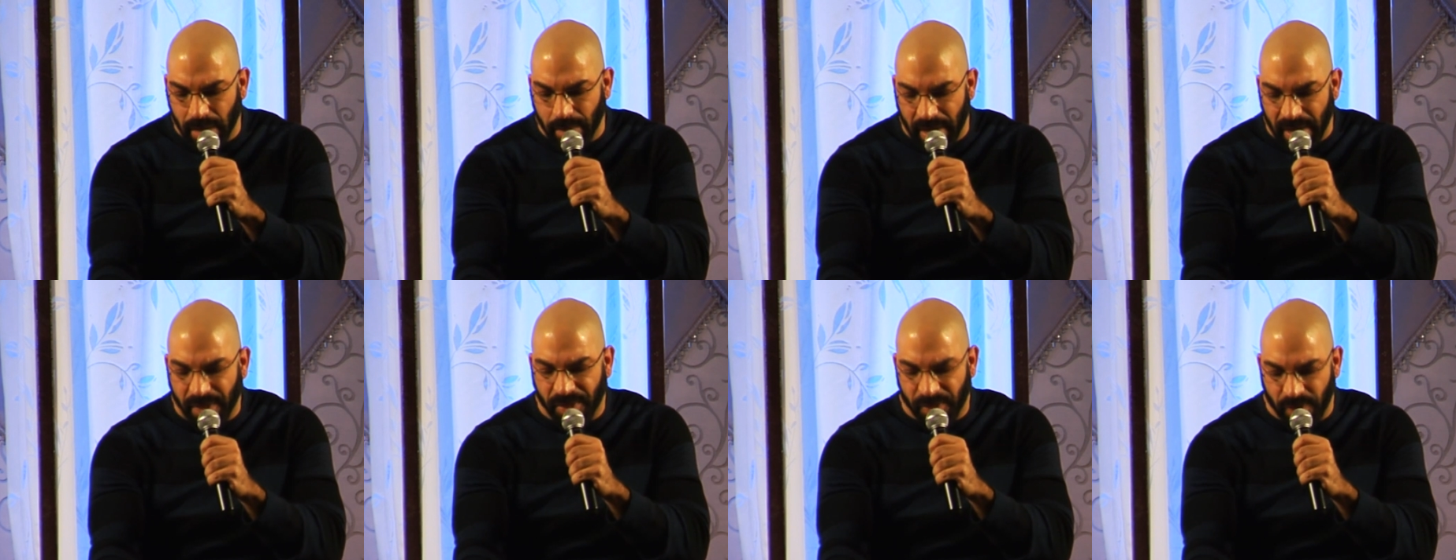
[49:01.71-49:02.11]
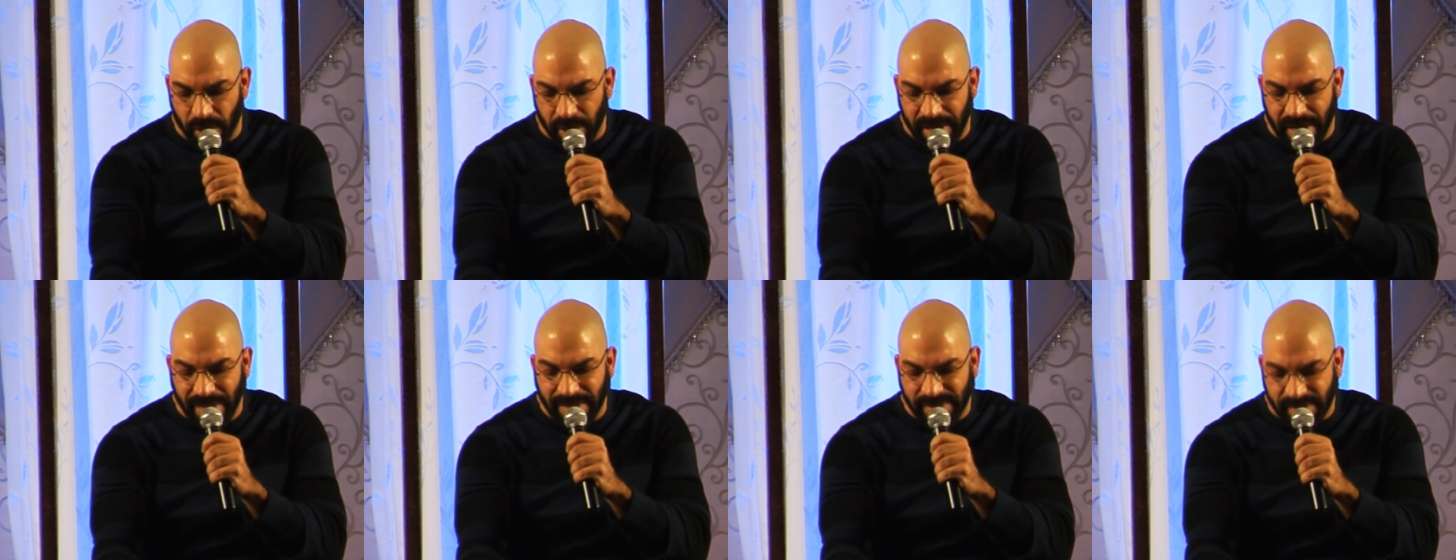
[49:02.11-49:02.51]
am I going to make
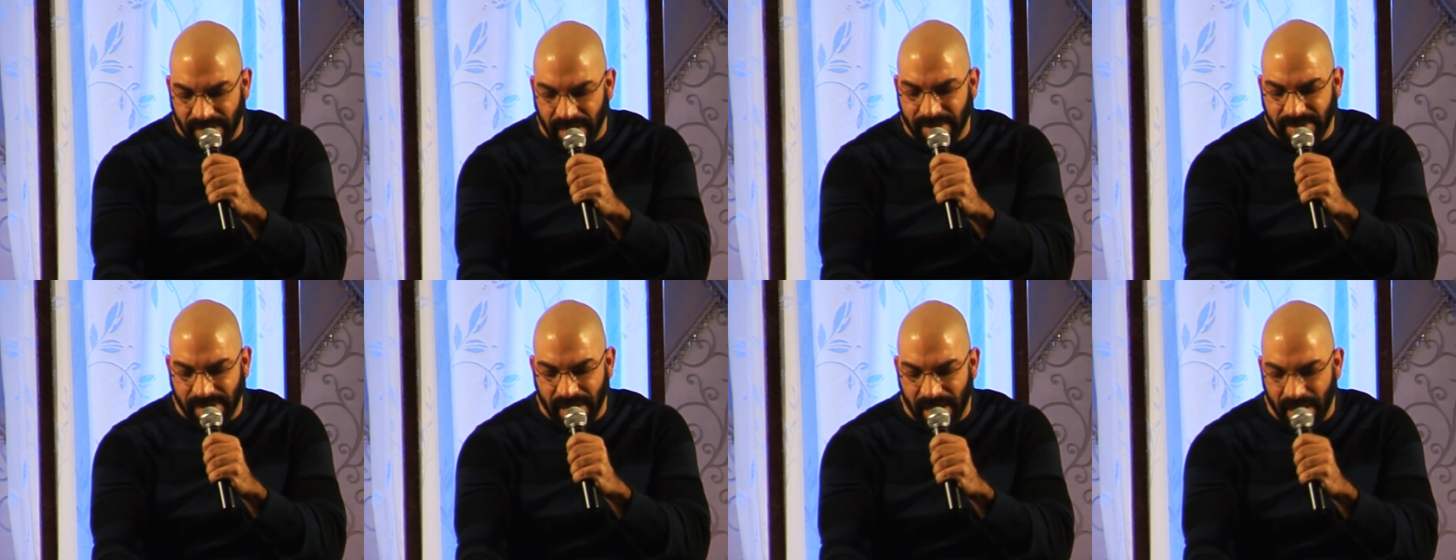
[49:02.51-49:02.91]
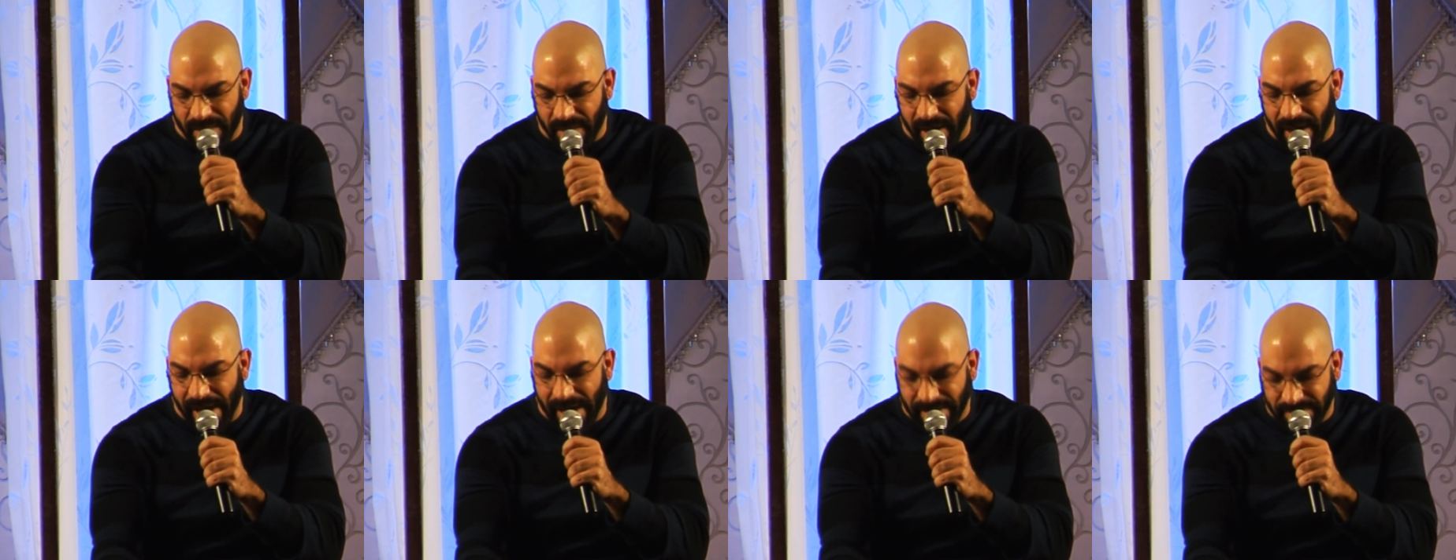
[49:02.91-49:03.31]
38 cents
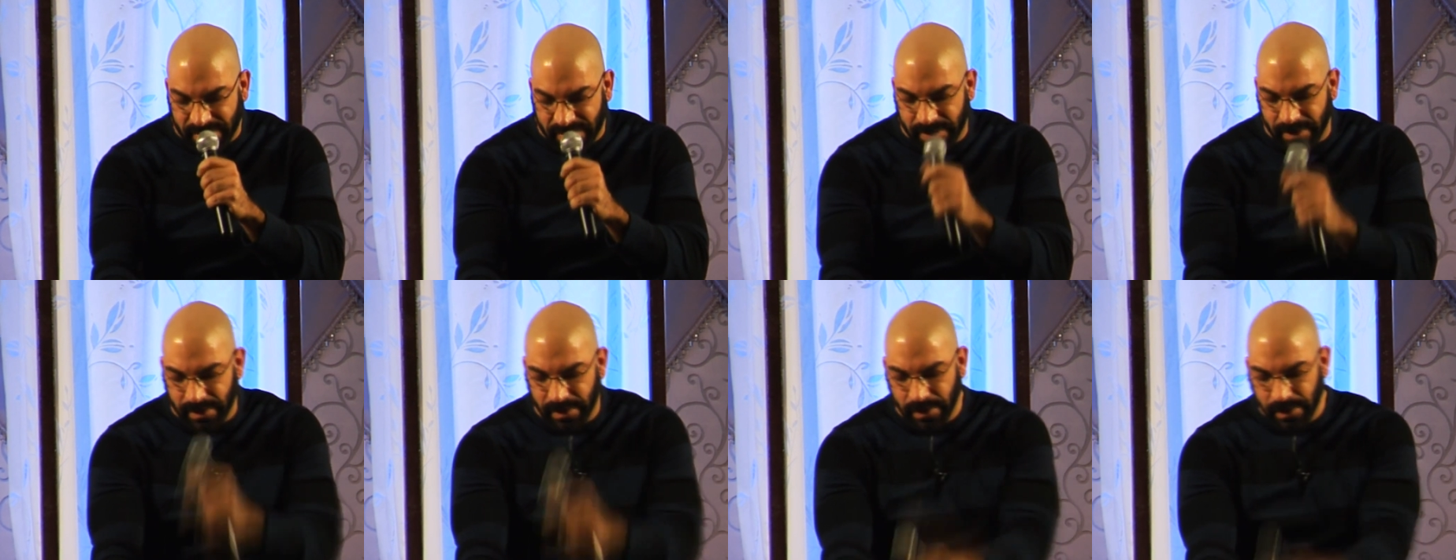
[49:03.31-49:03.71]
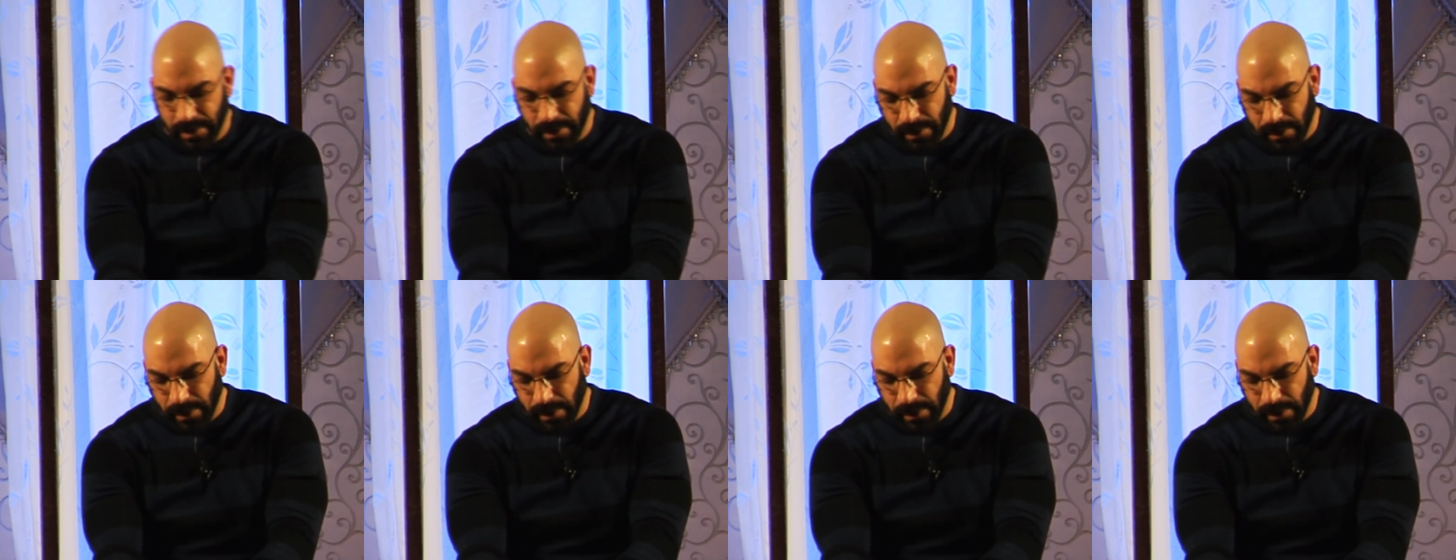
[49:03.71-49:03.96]
out of that?